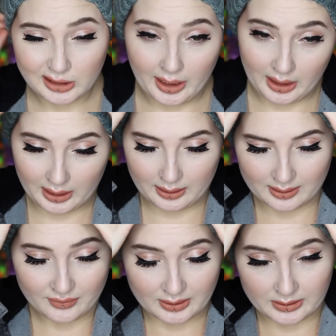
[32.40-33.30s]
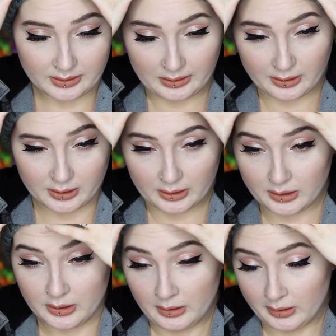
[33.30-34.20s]
My head is fucking
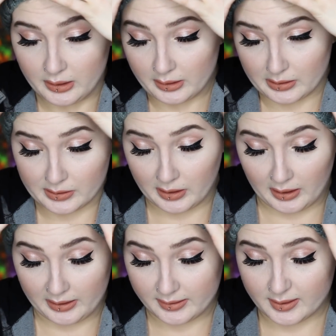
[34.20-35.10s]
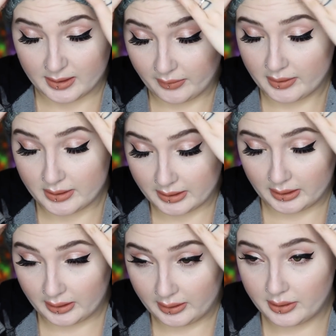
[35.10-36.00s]
itchy because it's hot as the devil's
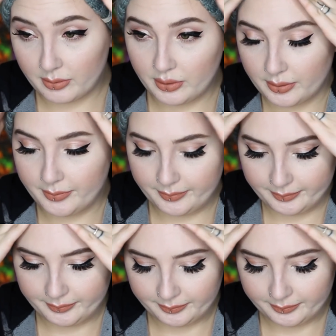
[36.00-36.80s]
dick in this room.